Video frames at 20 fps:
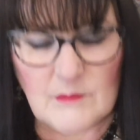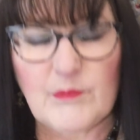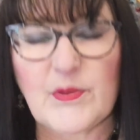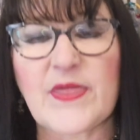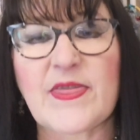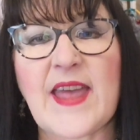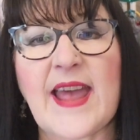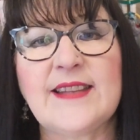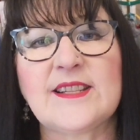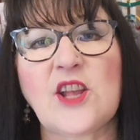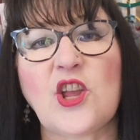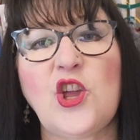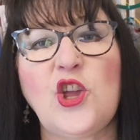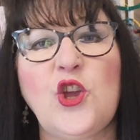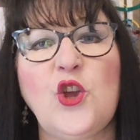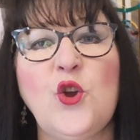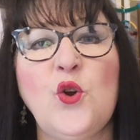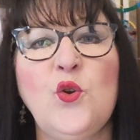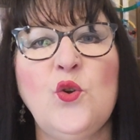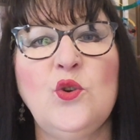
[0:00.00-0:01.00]
But there's a
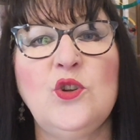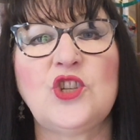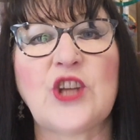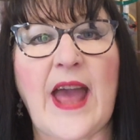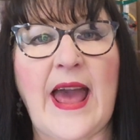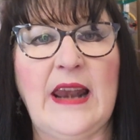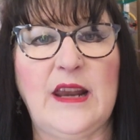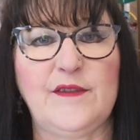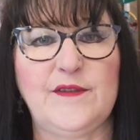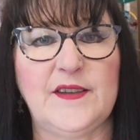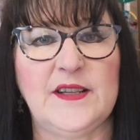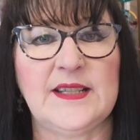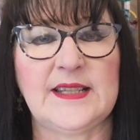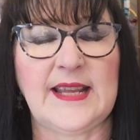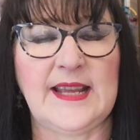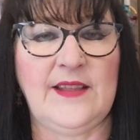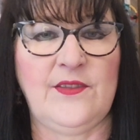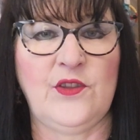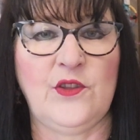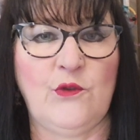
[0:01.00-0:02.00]
huge elephant
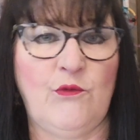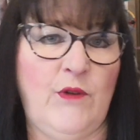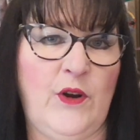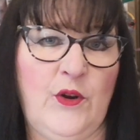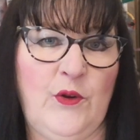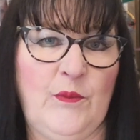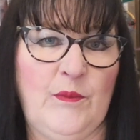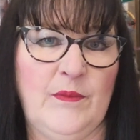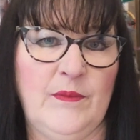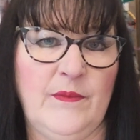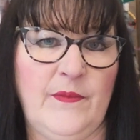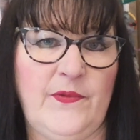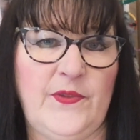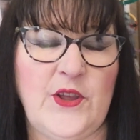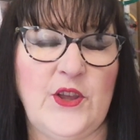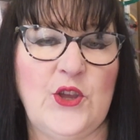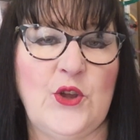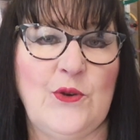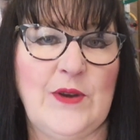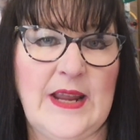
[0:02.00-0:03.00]
in the room
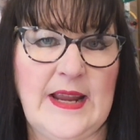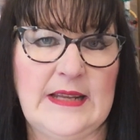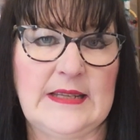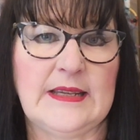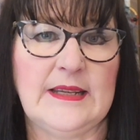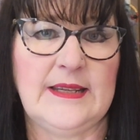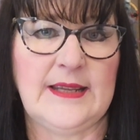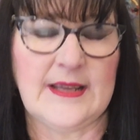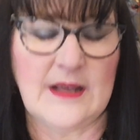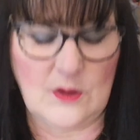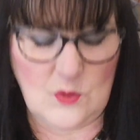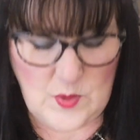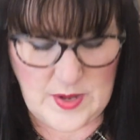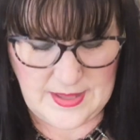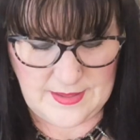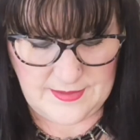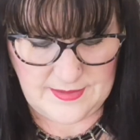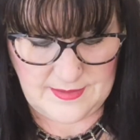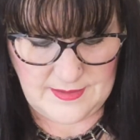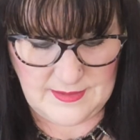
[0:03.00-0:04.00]
that you need to deal
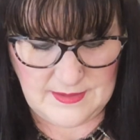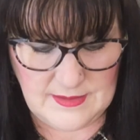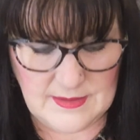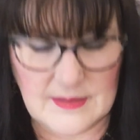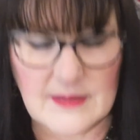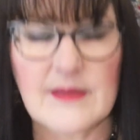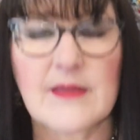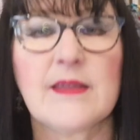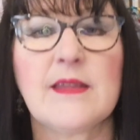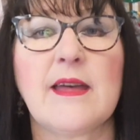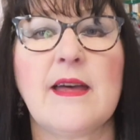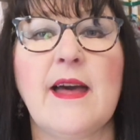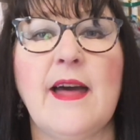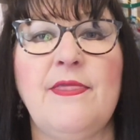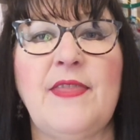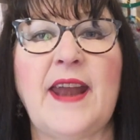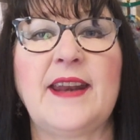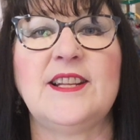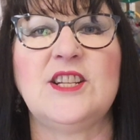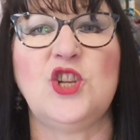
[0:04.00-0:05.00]
with,
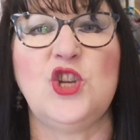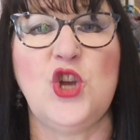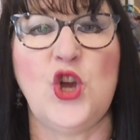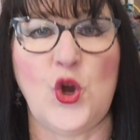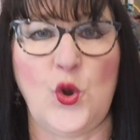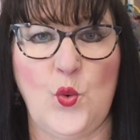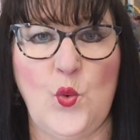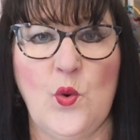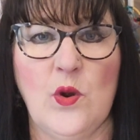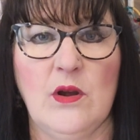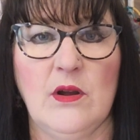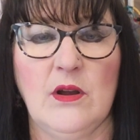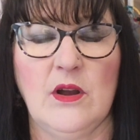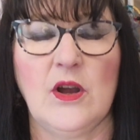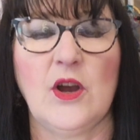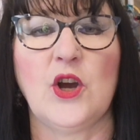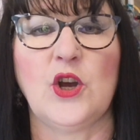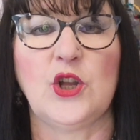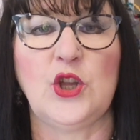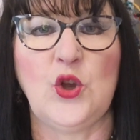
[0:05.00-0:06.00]
and that is you,
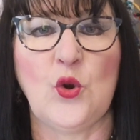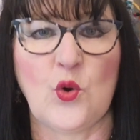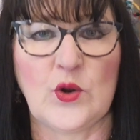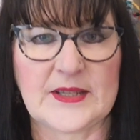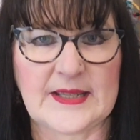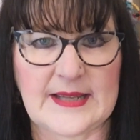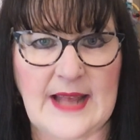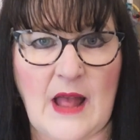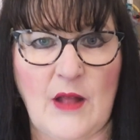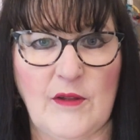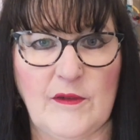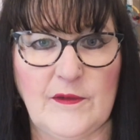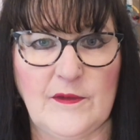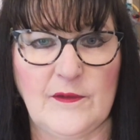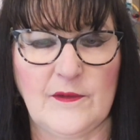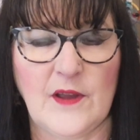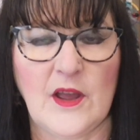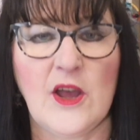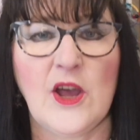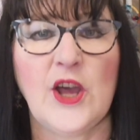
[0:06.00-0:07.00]
yourself.
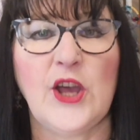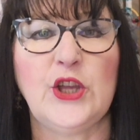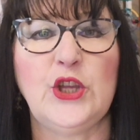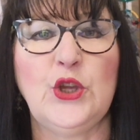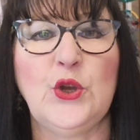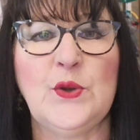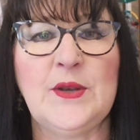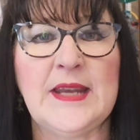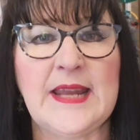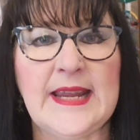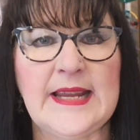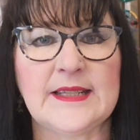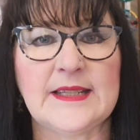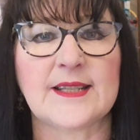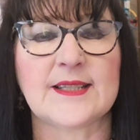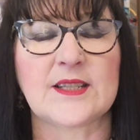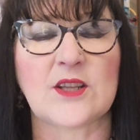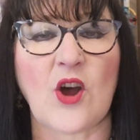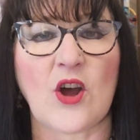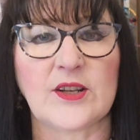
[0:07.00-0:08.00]
You need
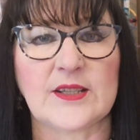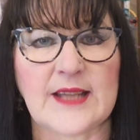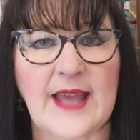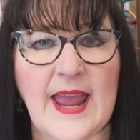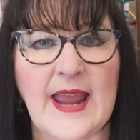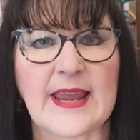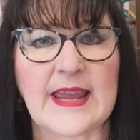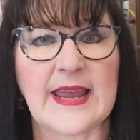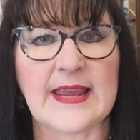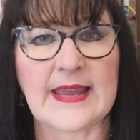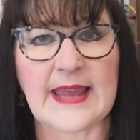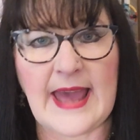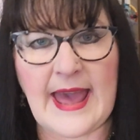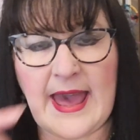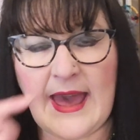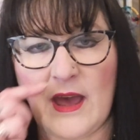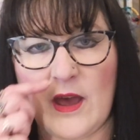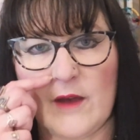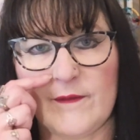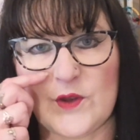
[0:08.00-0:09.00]
to start taking
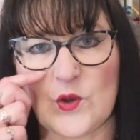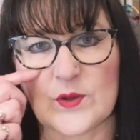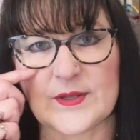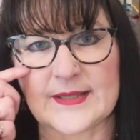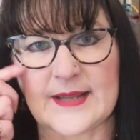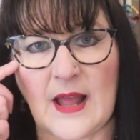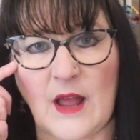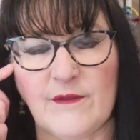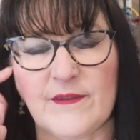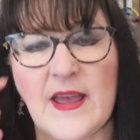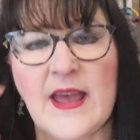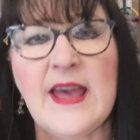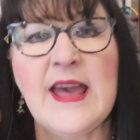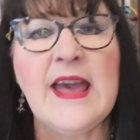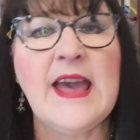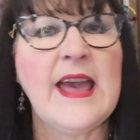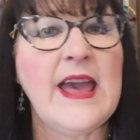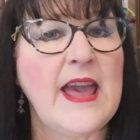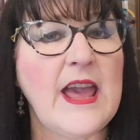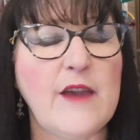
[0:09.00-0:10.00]
care of yourself.
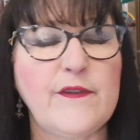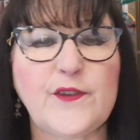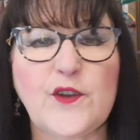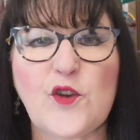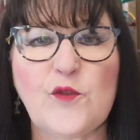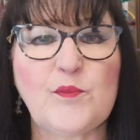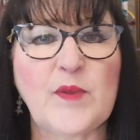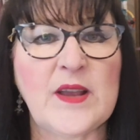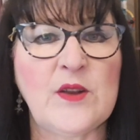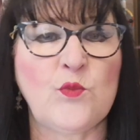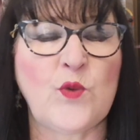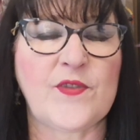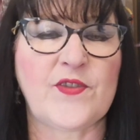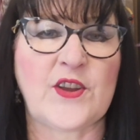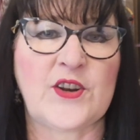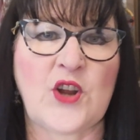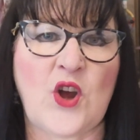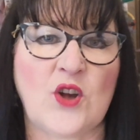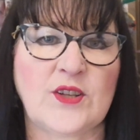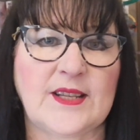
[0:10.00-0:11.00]
If you've been with
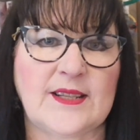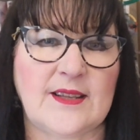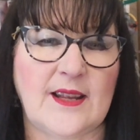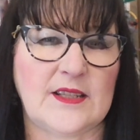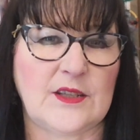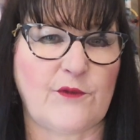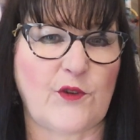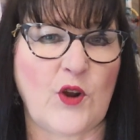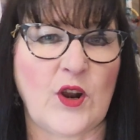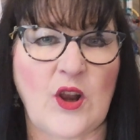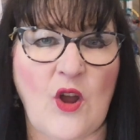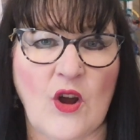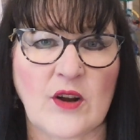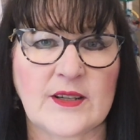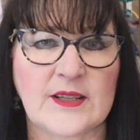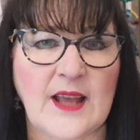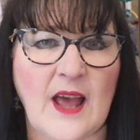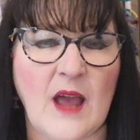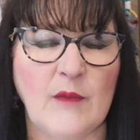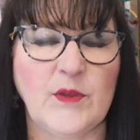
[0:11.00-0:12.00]
the narcissist for a
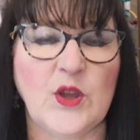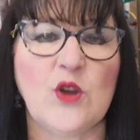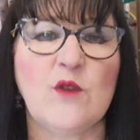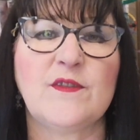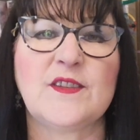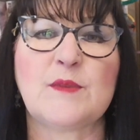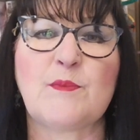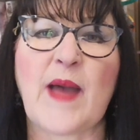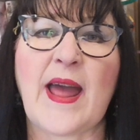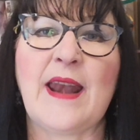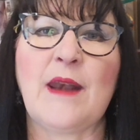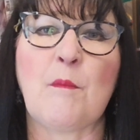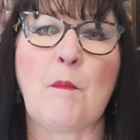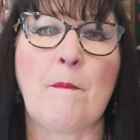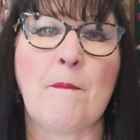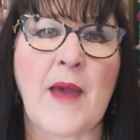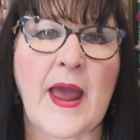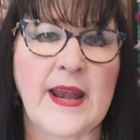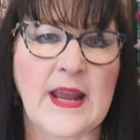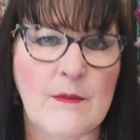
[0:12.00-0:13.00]
long time, you've spent
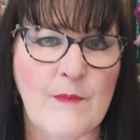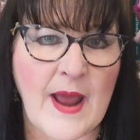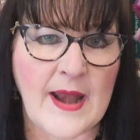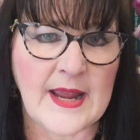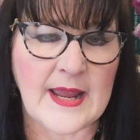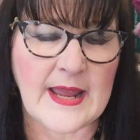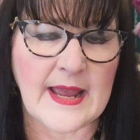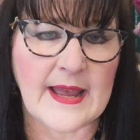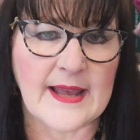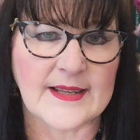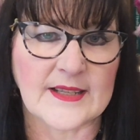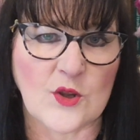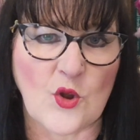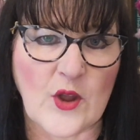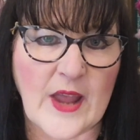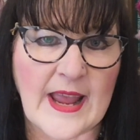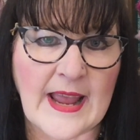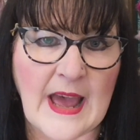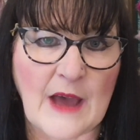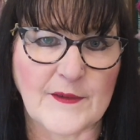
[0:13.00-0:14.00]
many, many years
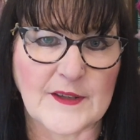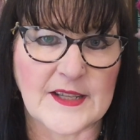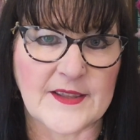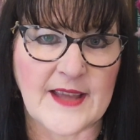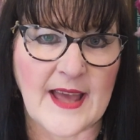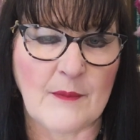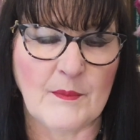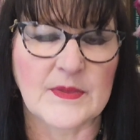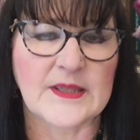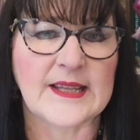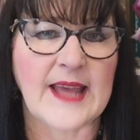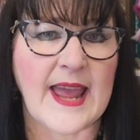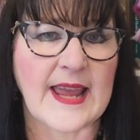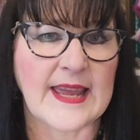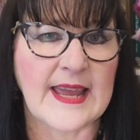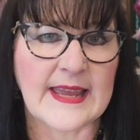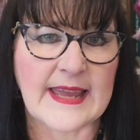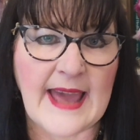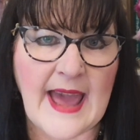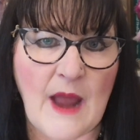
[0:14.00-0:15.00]
looking after them,
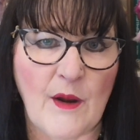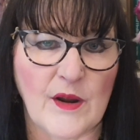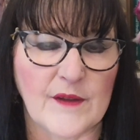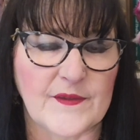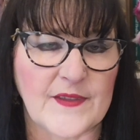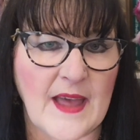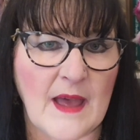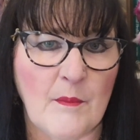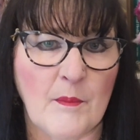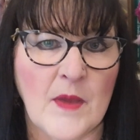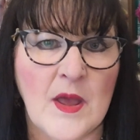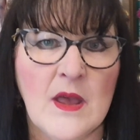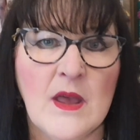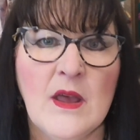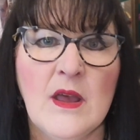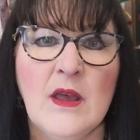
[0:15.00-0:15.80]
taking care of them,